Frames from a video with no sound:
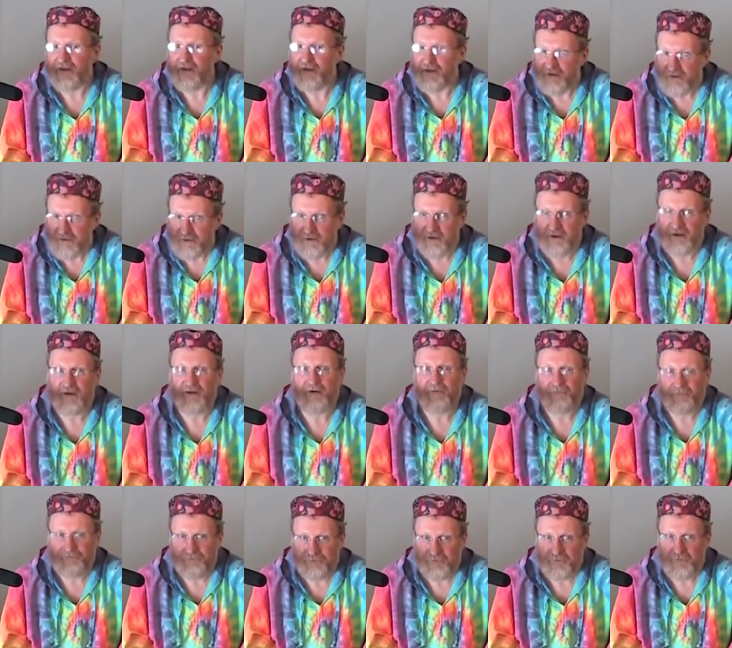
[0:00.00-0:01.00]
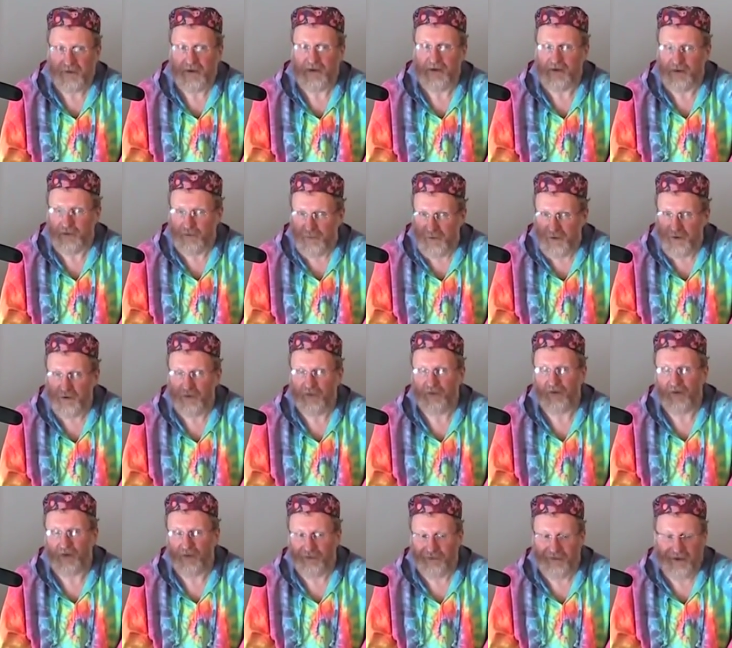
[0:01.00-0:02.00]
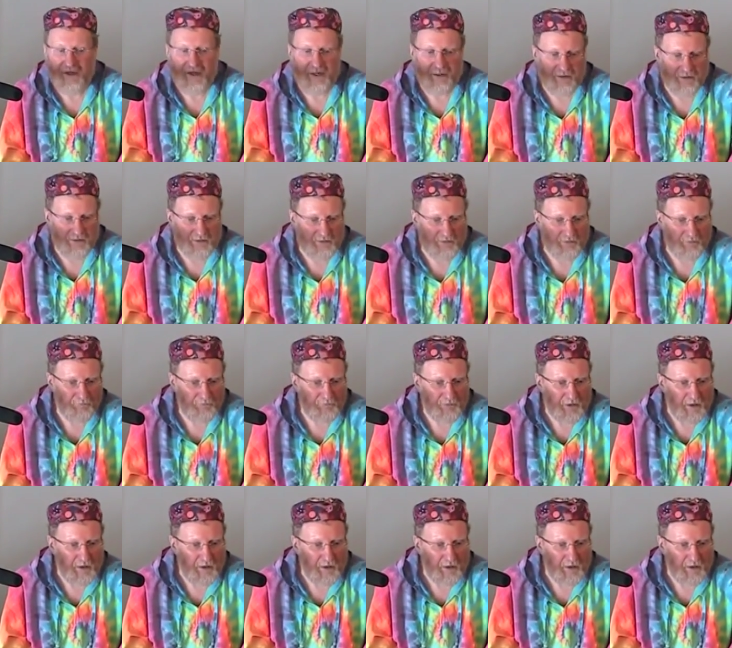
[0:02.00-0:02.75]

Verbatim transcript: it's, uh, it's a part of our reality.